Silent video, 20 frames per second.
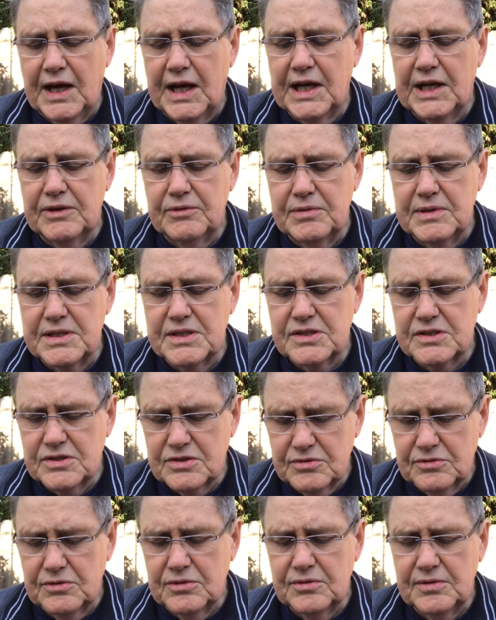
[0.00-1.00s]
our
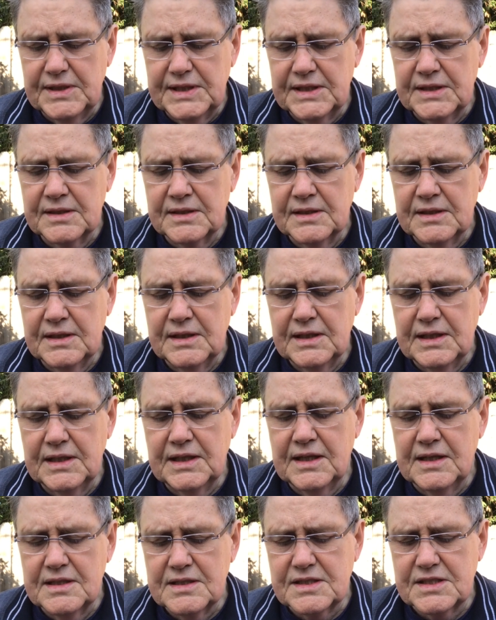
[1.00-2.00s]
restoring
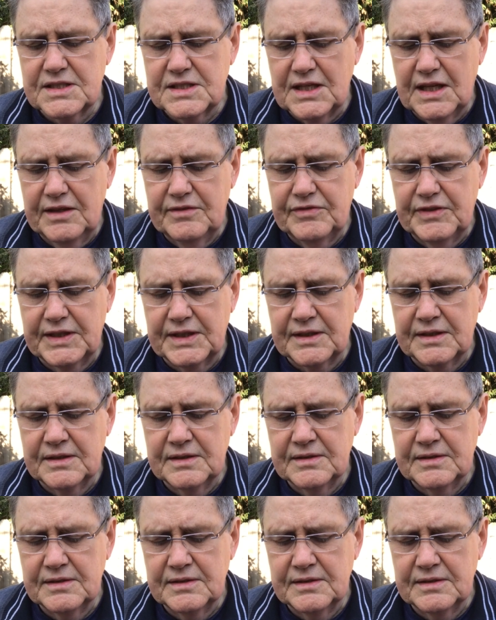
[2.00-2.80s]
and our saving.